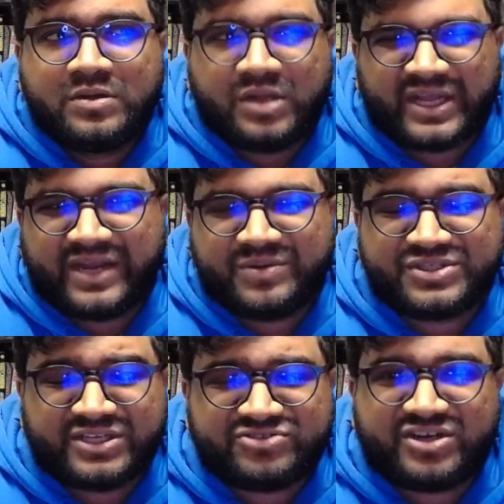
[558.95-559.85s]
I kind of wish
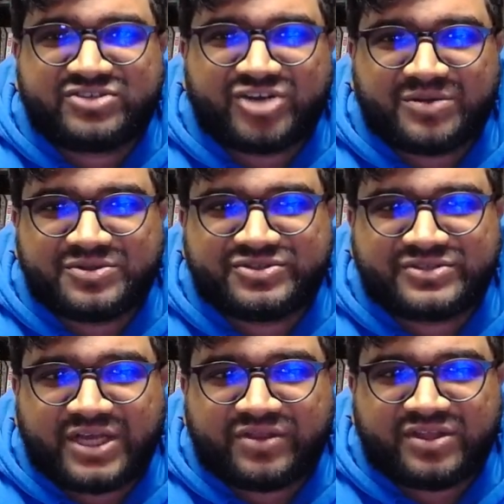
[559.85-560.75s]
Ennis Rackstraw was
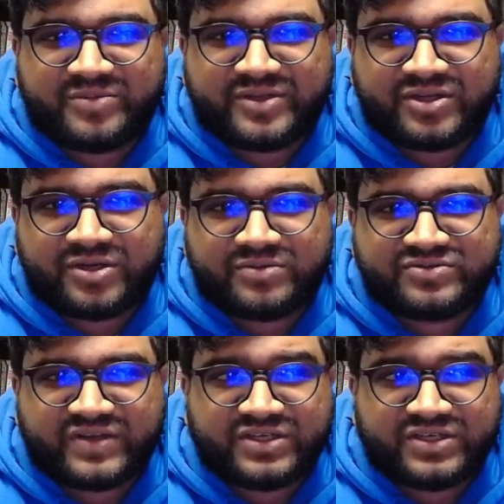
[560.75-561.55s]
healthy, but, you know, it's fine.